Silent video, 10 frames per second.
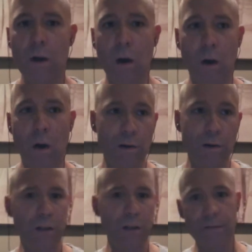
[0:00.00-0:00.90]
on
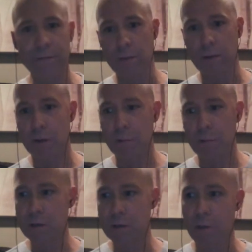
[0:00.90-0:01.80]
shift that can
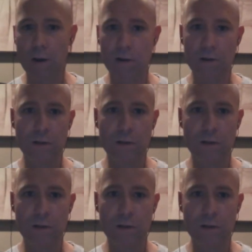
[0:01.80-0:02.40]
respond,